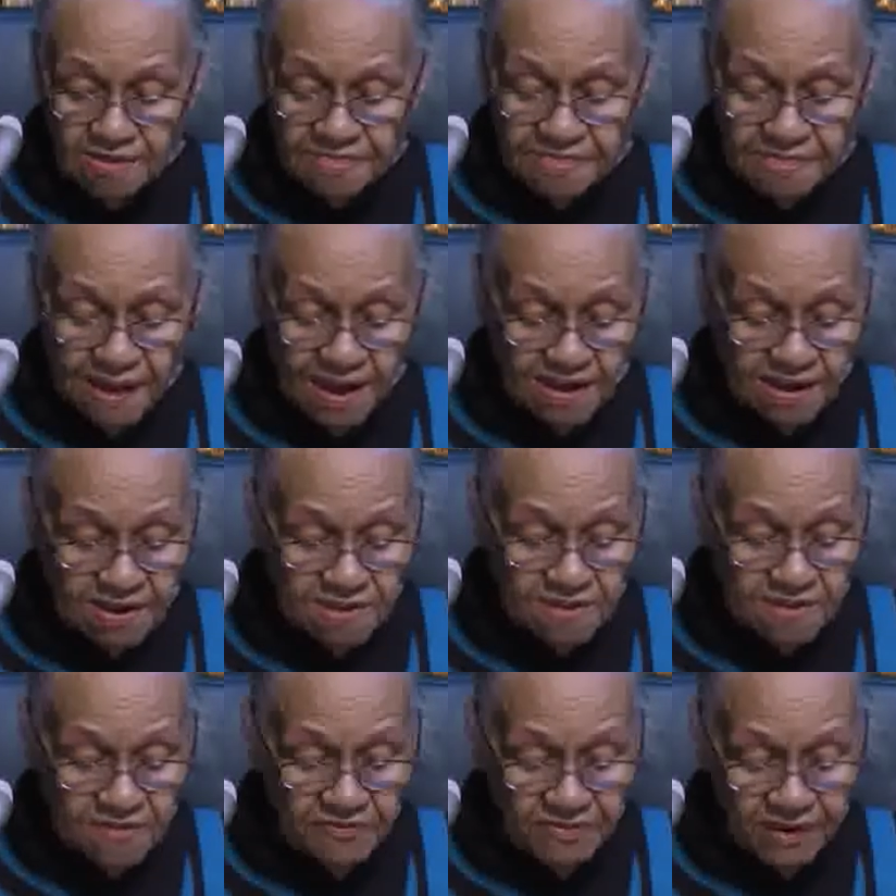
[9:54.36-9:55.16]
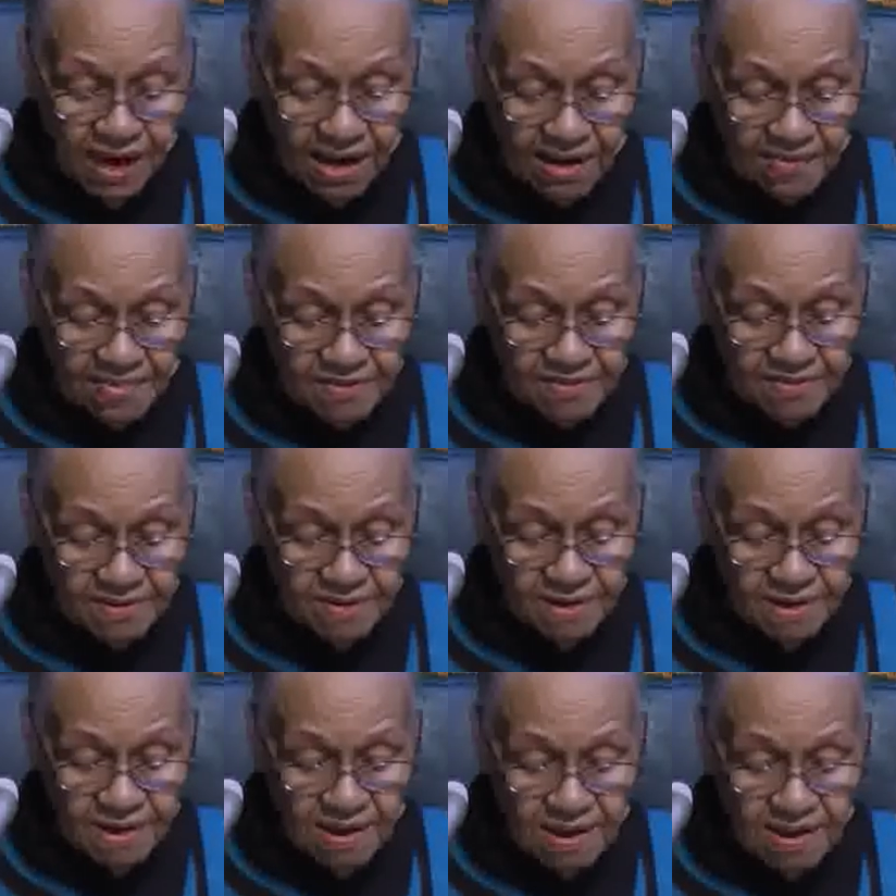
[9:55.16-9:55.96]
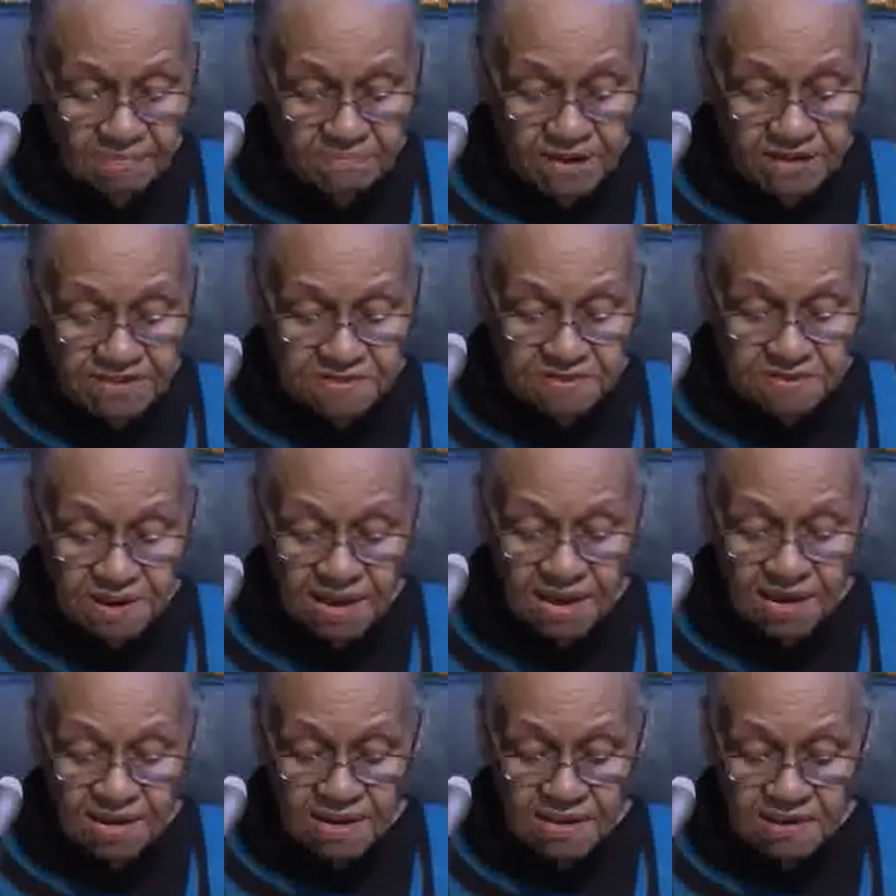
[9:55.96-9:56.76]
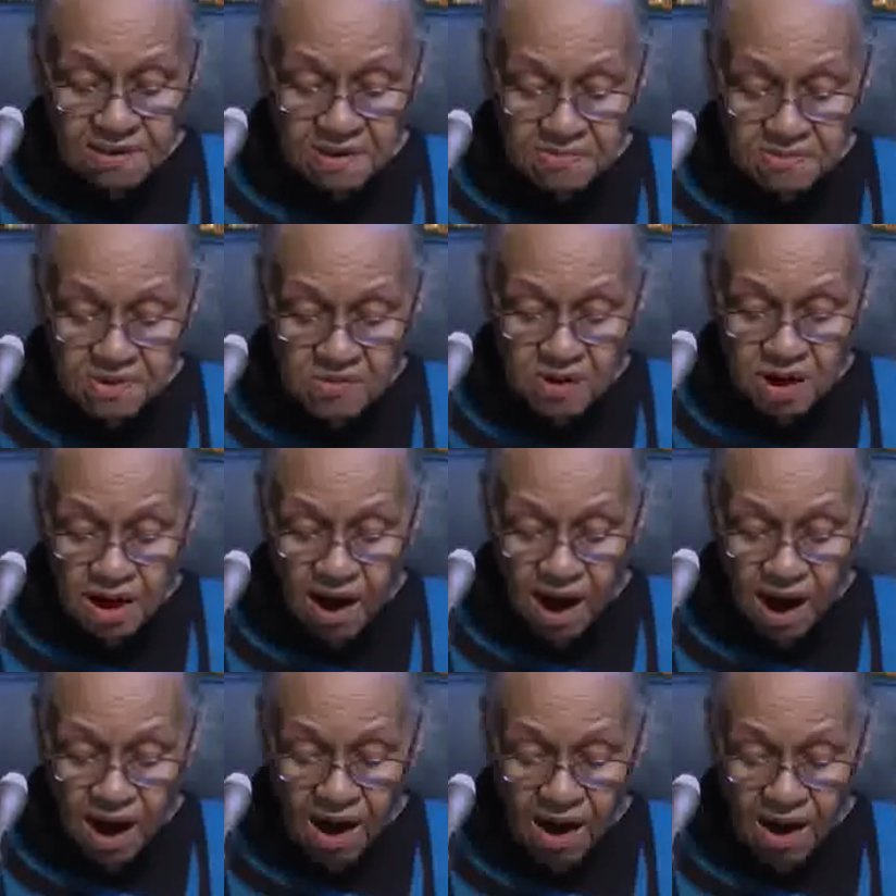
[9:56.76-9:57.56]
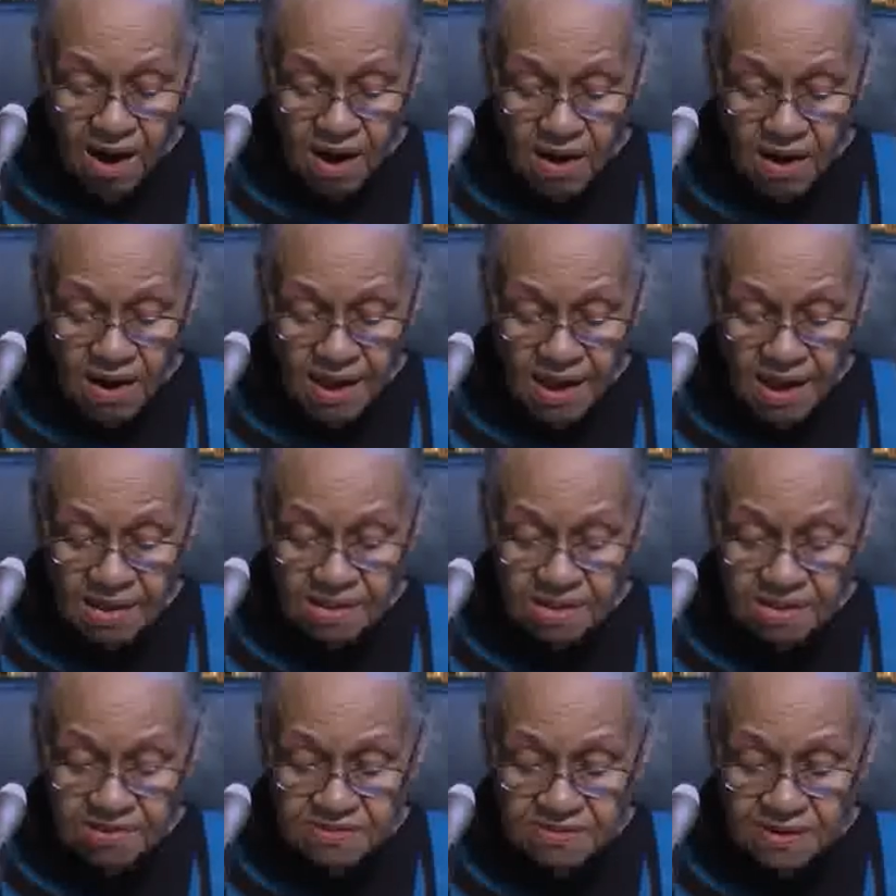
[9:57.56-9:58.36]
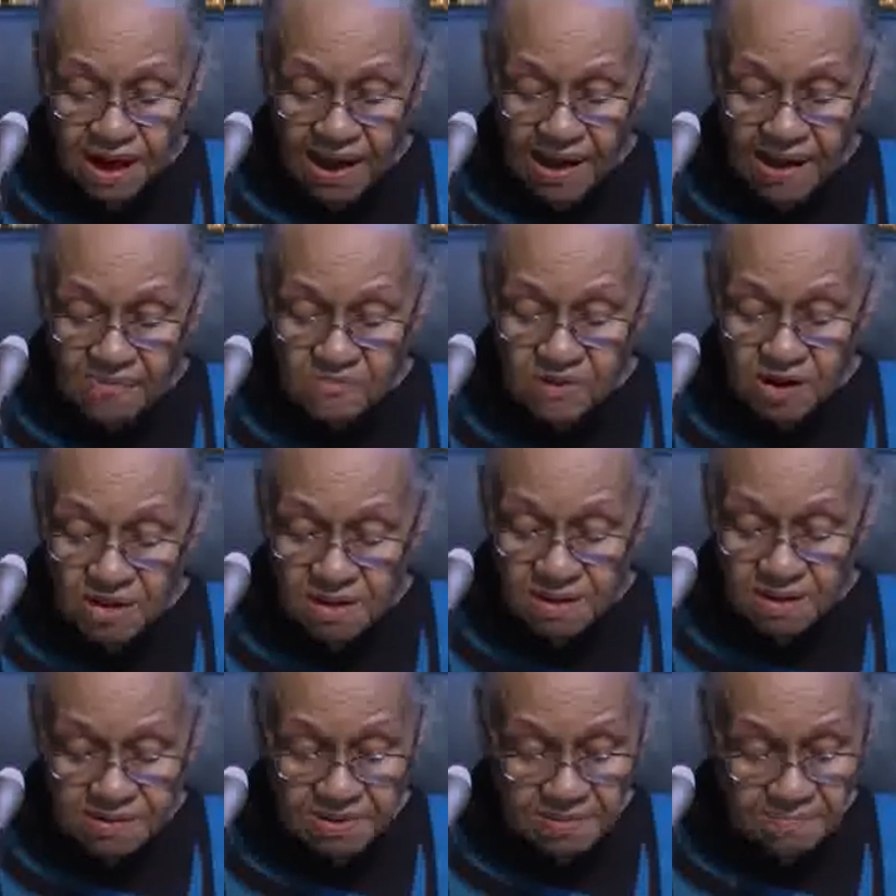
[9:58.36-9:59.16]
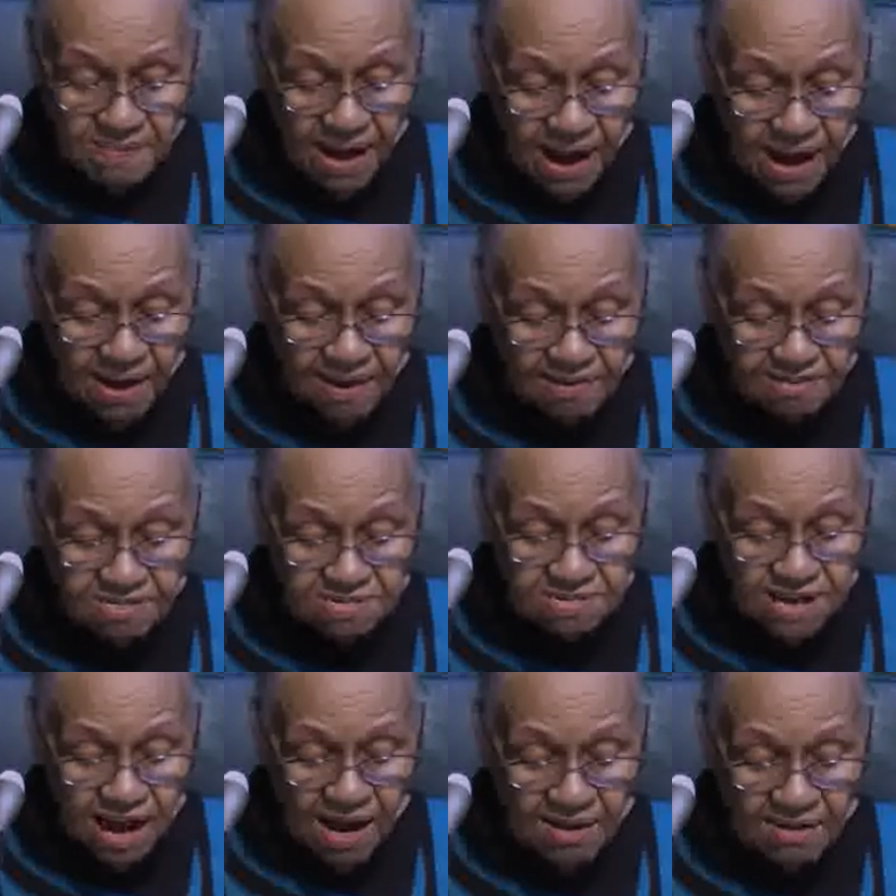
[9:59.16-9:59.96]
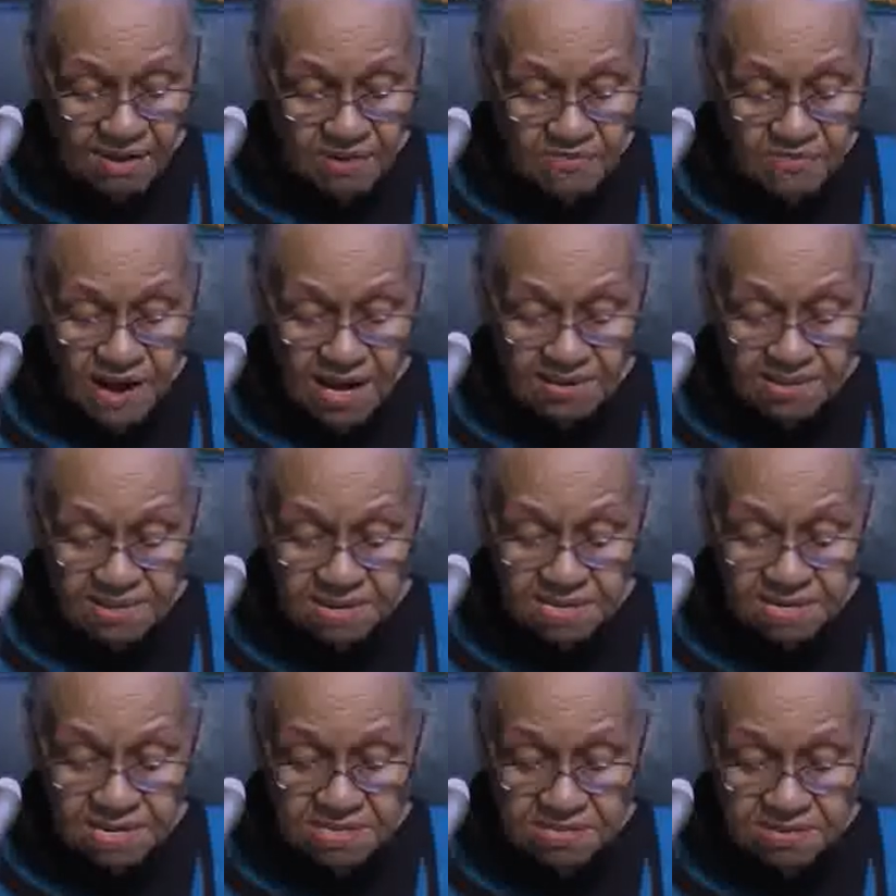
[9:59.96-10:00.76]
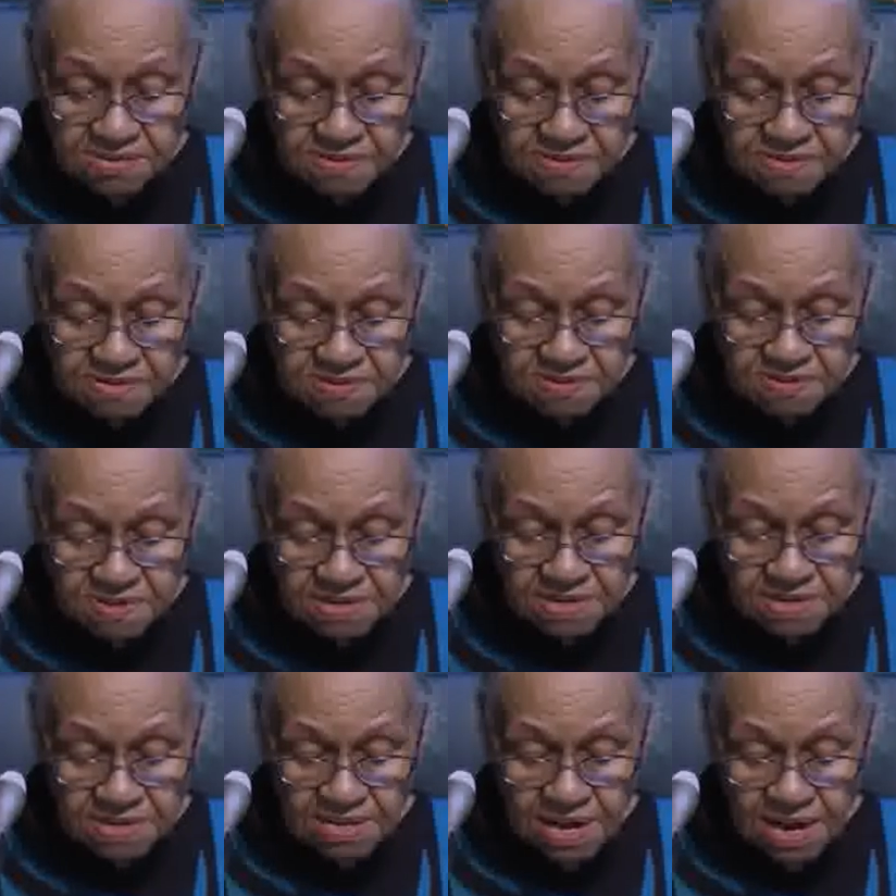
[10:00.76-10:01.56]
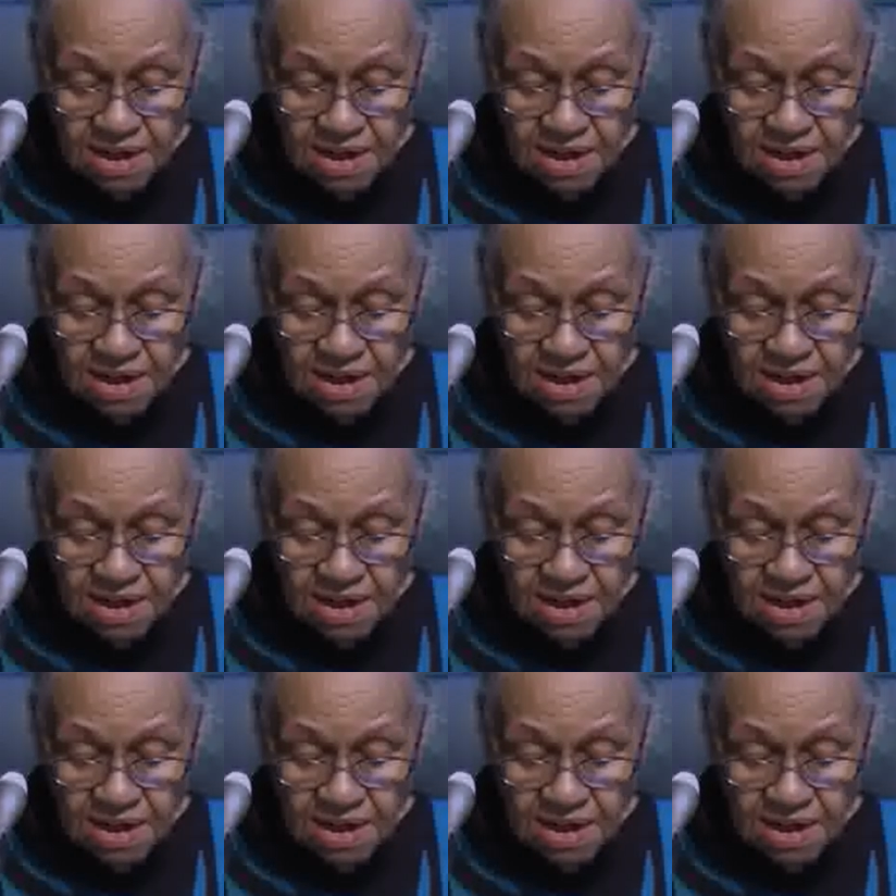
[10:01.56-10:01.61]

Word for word: Thank you, Father. But you get in your new car and drive 100 miles down a residential street.